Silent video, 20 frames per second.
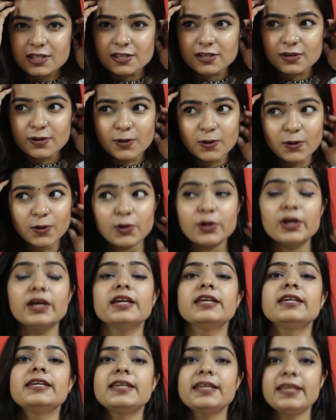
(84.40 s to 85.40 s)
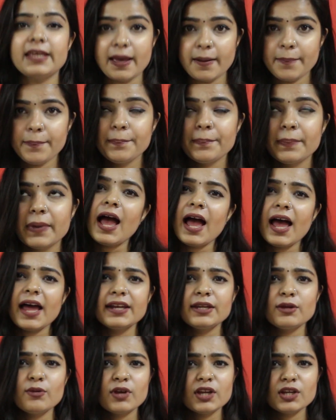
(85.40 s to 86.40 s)
So yep,
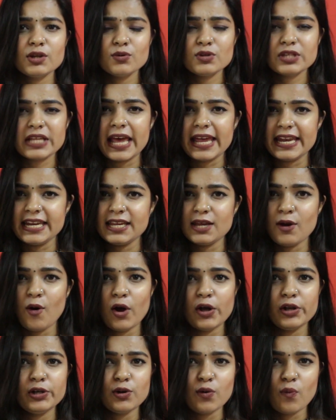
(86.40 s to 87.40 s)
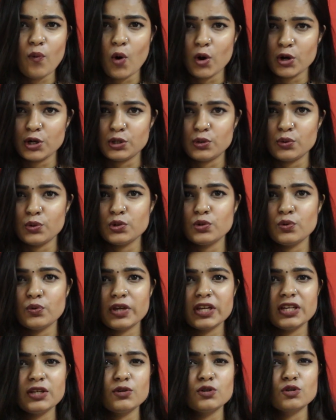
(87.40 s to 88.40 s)
and you can use any oil you want to. You
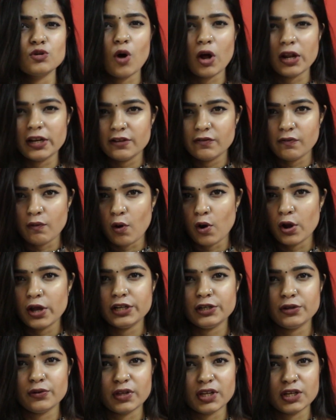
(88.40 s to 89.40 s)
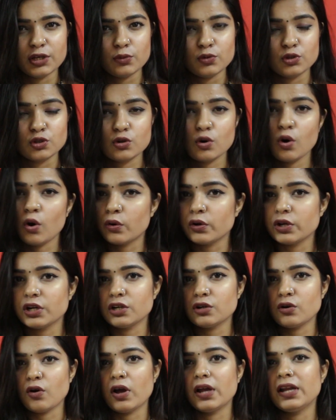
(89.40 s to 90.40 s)
can use olive oil, you can use
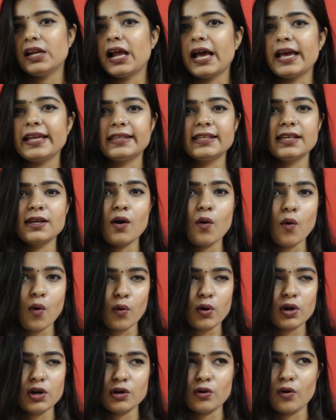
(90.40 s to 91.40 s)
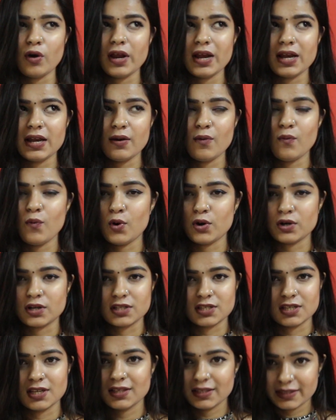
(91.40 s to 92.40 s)
coconut oil. I think coconut oil
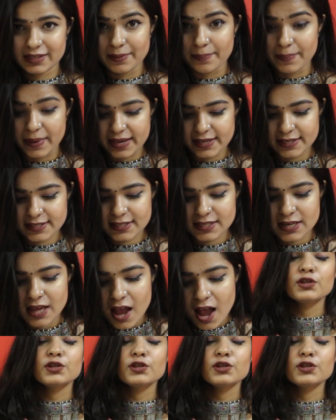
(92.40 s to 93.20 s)
works the best.